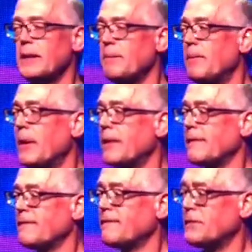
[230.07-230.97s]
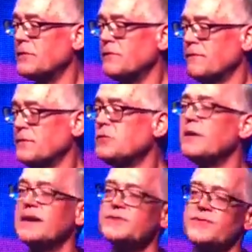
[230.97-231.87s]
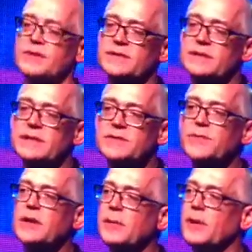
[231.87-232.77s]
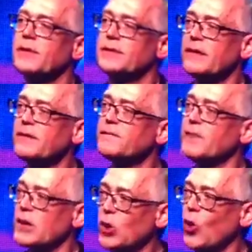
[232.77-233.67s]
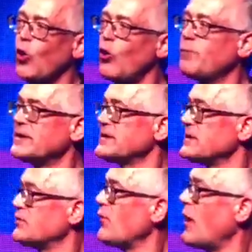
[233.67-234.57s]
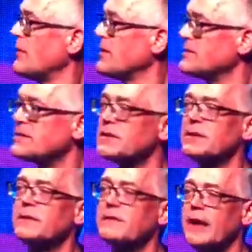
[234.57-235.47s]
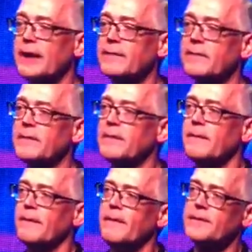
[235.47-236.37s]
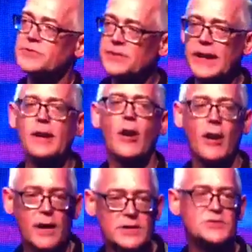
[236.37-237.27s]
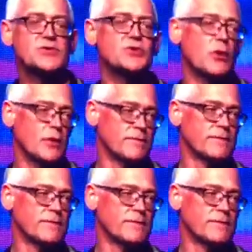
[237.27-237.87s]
But for new entrants, it's really about identifying core business problems that today are hard to solve.